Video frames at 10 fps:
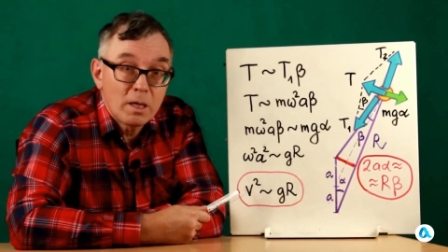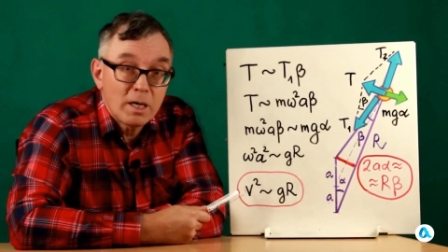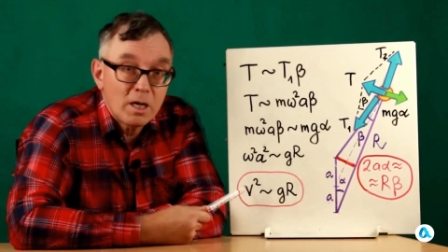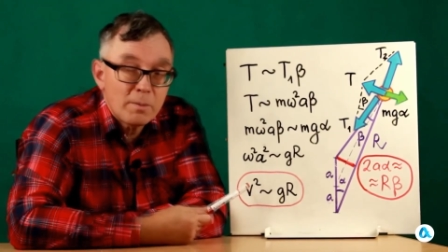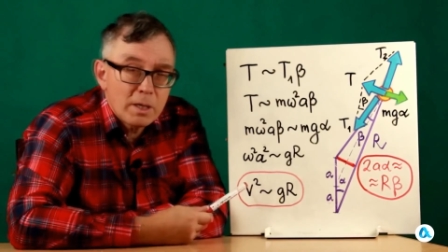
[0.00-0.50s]

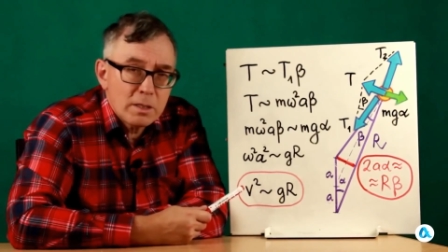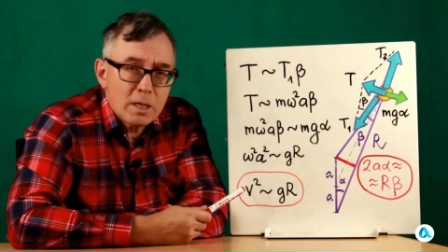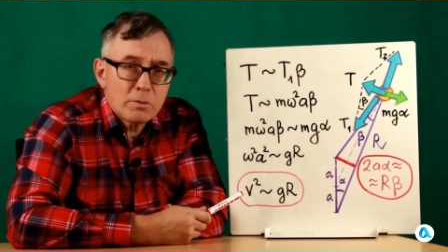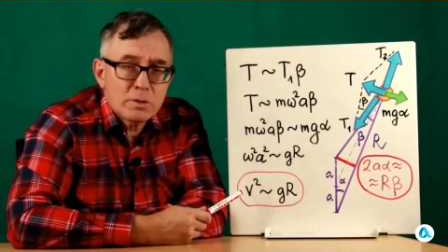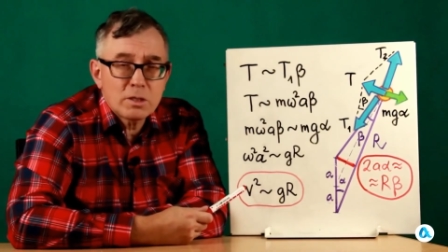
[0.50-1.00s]
And I must
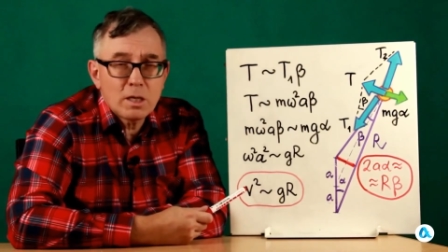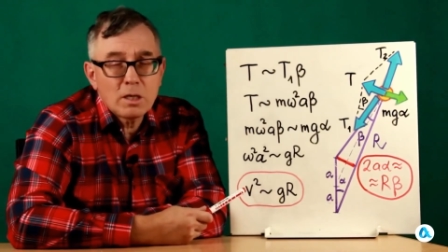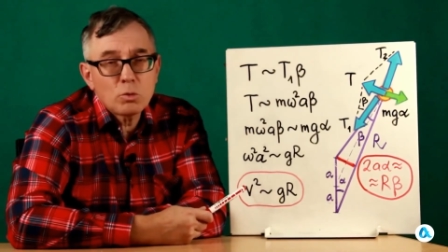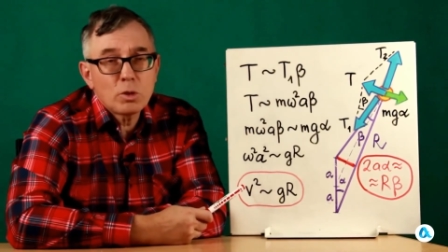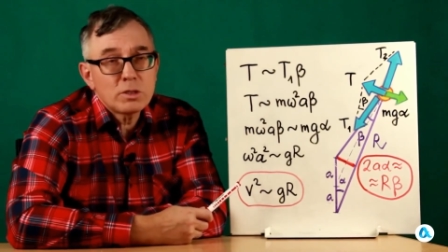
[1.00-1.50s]

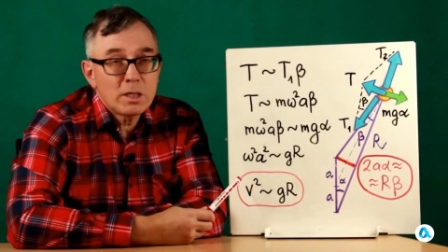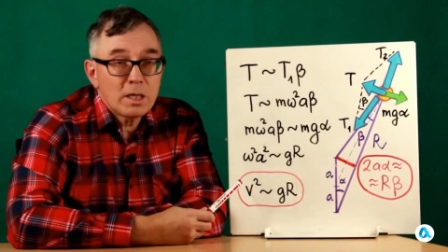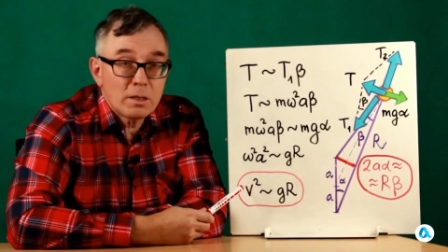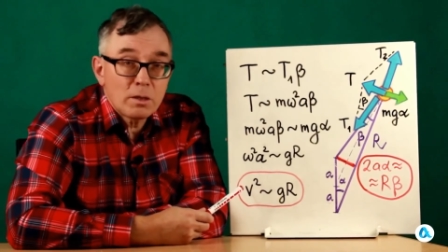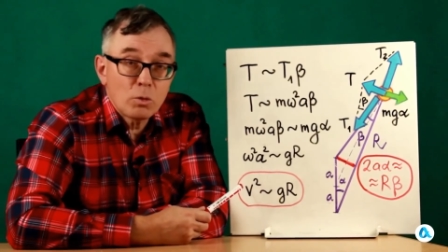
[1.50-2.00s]
emphasize once
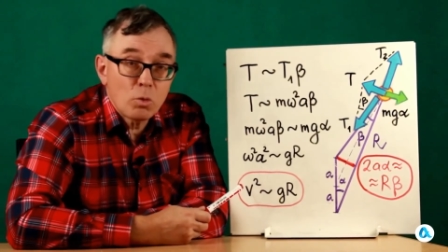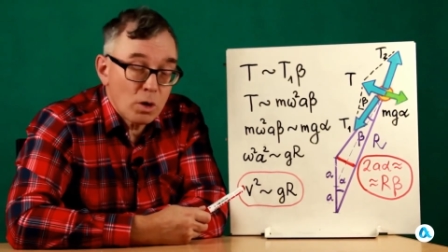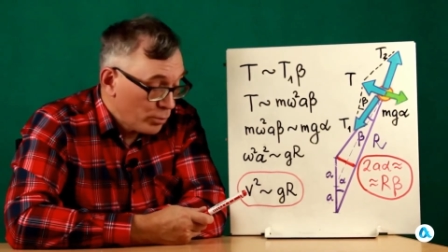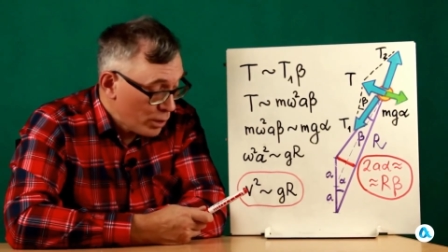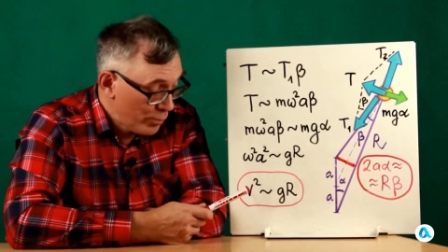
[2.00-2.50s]
again that
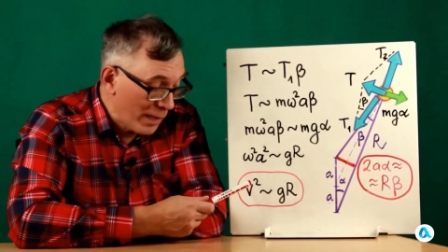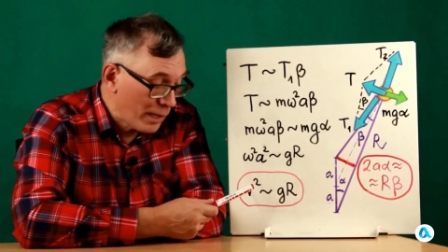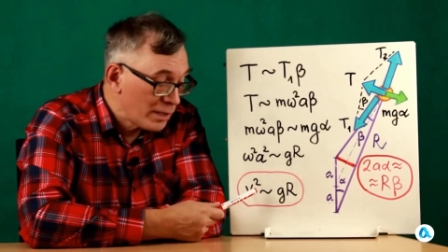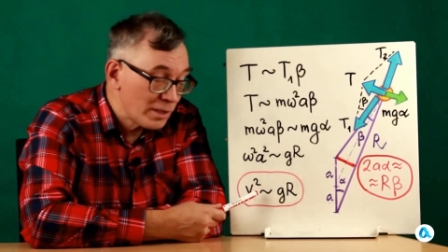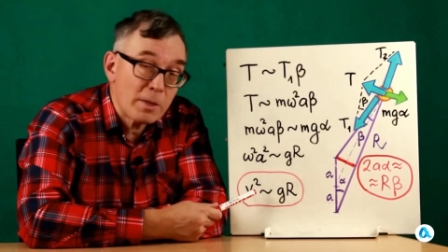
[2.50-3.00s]
what we
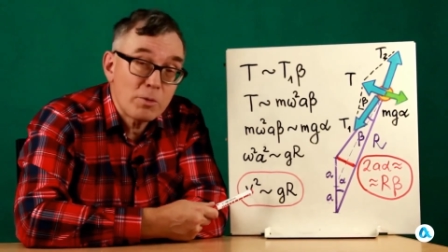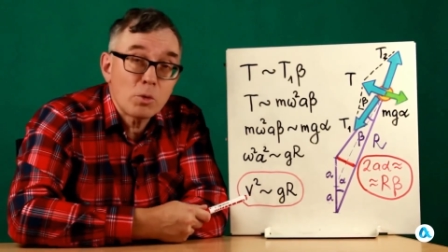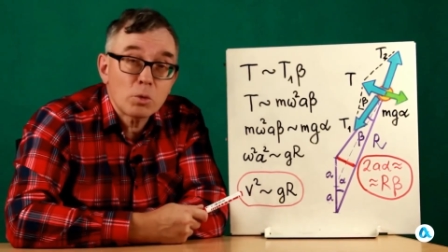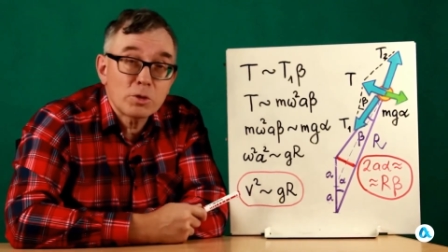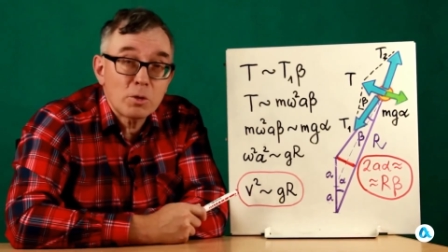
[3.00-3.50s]
obtained is, of
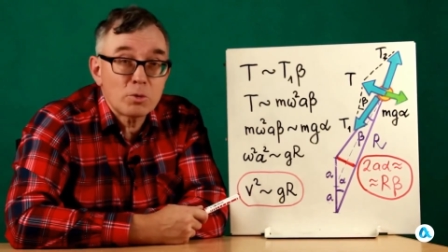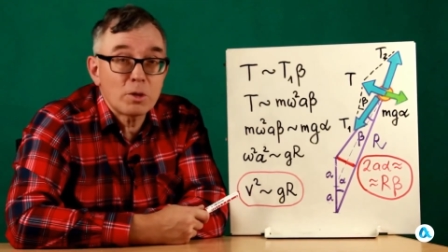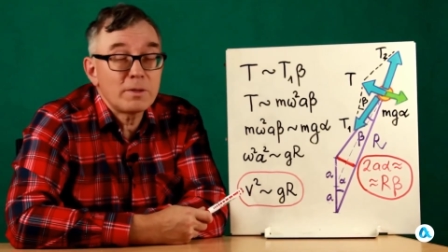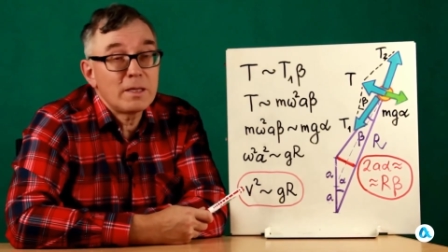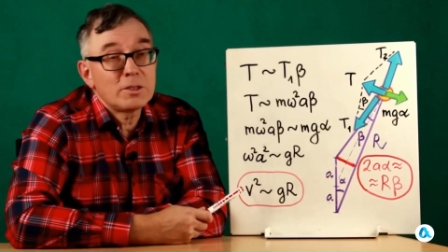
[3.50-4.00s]
course, a
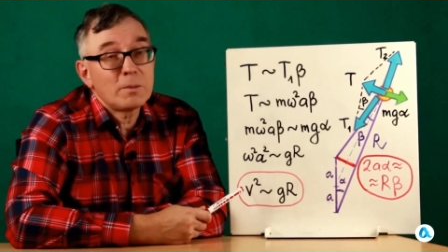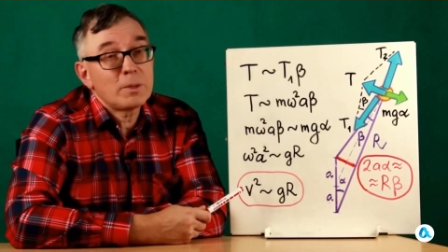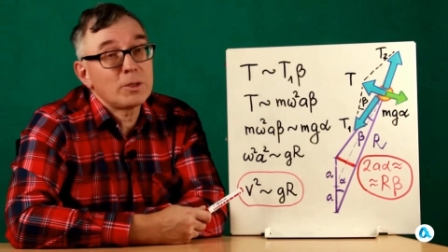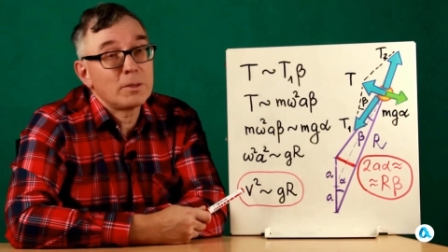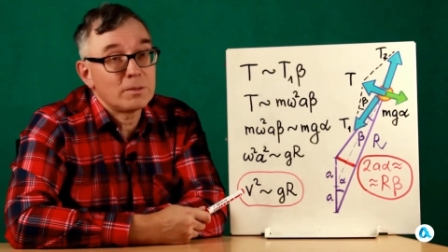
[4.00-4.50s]
rough
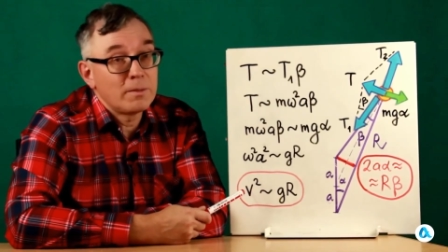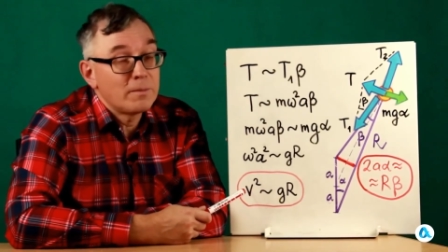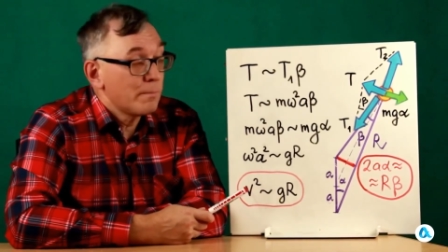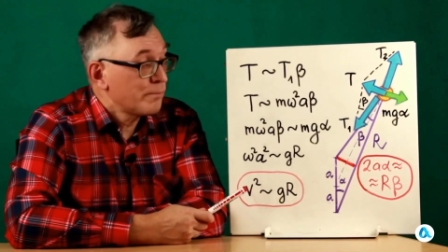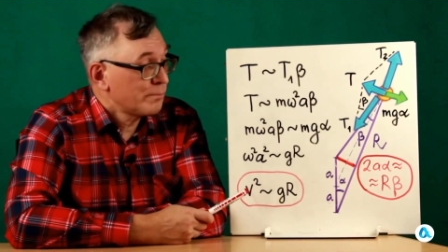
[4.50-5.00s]
estimate.
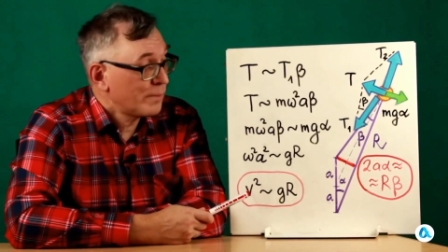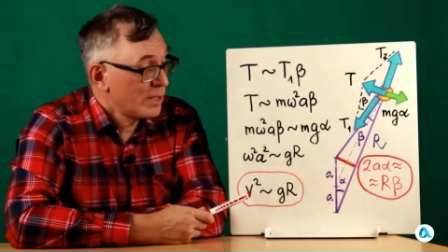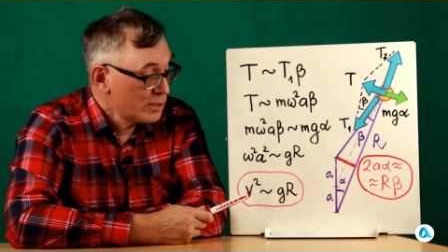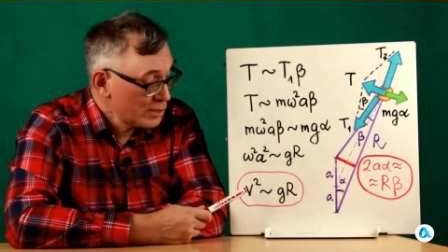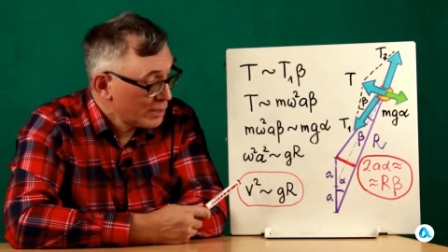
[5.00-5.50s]

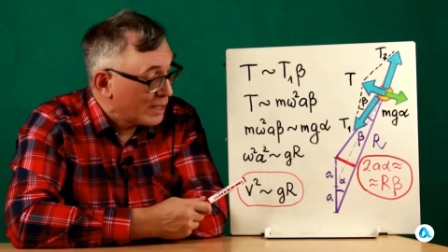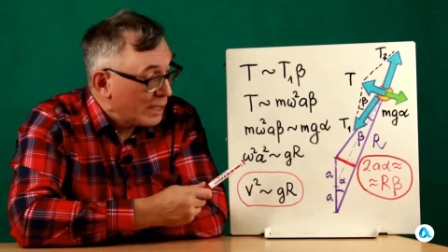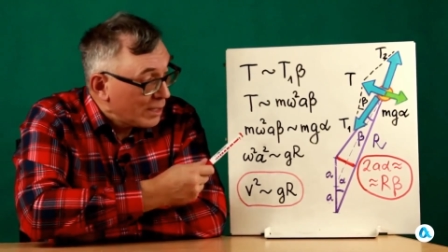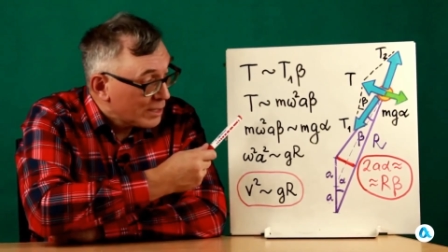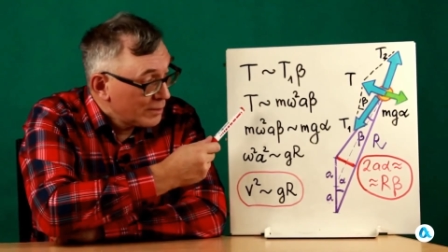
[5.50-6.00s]
Because
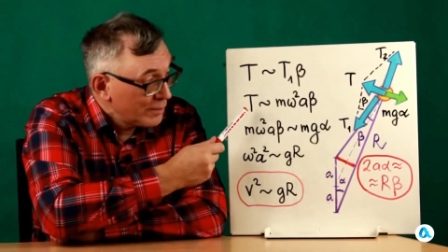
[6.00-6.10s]
t